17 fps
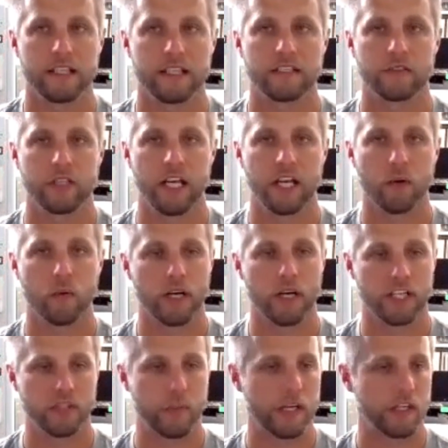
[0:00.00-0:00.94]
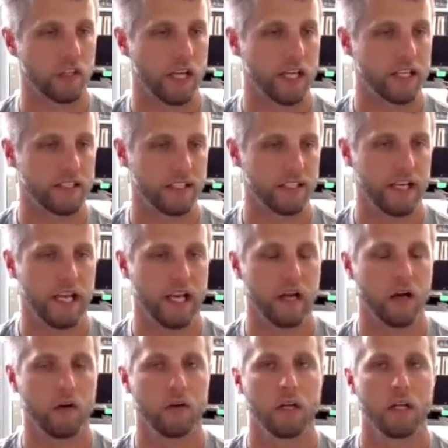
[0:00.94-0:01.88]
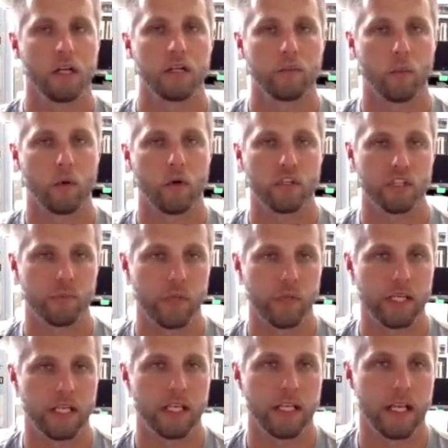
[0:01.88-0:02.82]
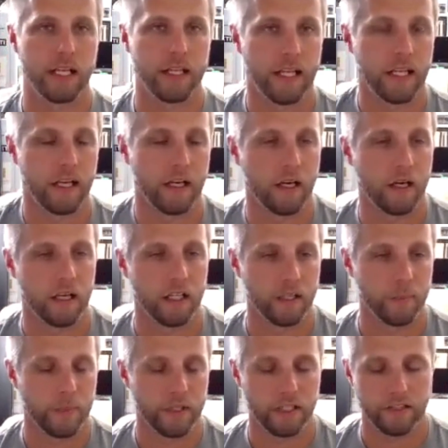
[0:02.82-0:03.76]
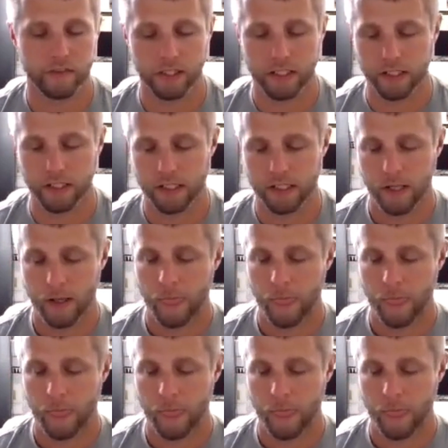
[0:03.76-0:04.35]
That's kind of what I specialize in now, more speed and then Olympic lifting.